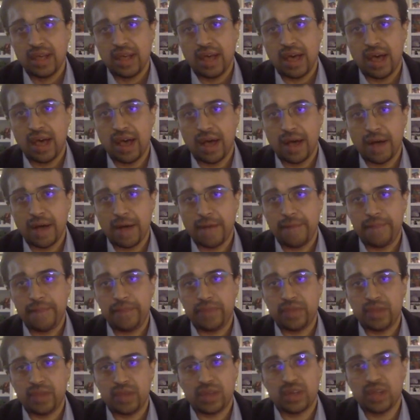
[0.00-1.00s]
uh,
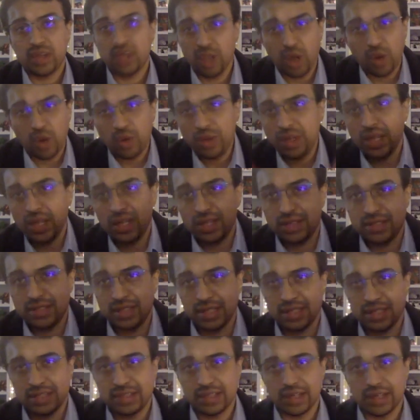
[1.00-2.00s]
colonial
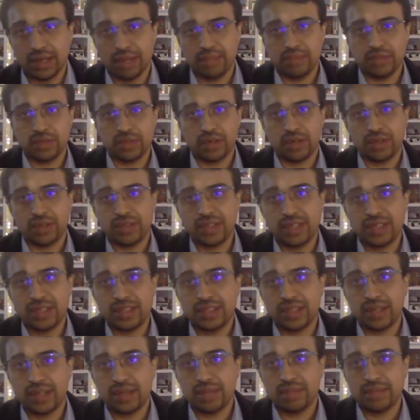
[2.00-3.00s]
systems, or
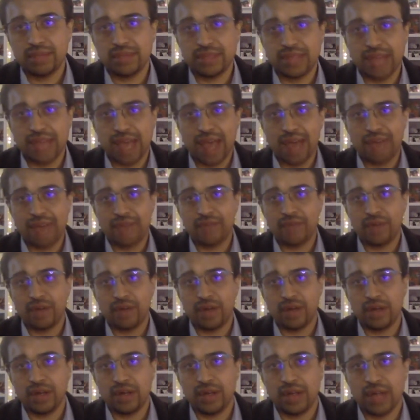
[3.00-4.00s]
systems that
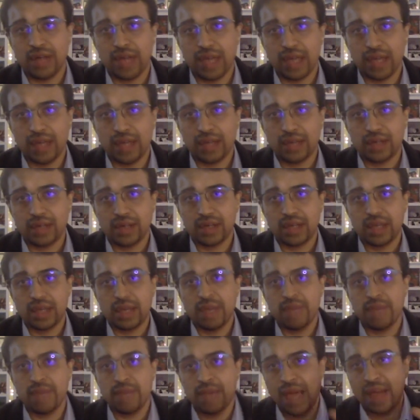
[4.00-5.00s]
would like
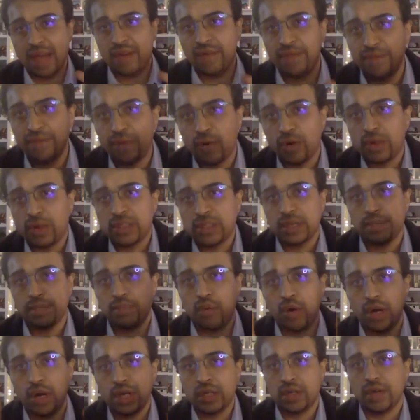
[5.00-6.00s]
Im- enforce a
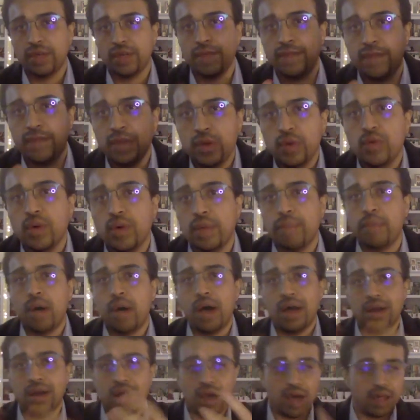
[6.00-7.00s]
point of view
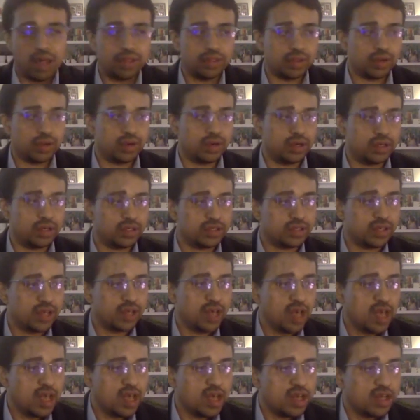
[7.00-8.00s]
upon others.
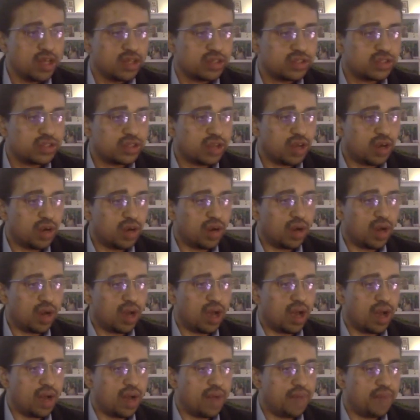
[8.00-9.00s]
So,
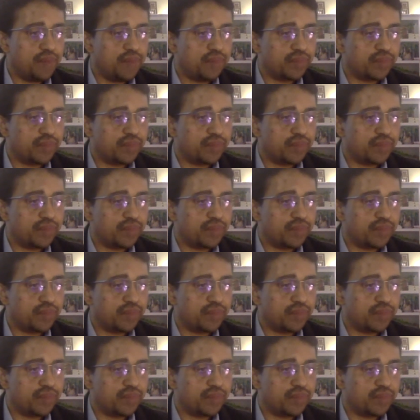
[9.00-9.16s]
uh,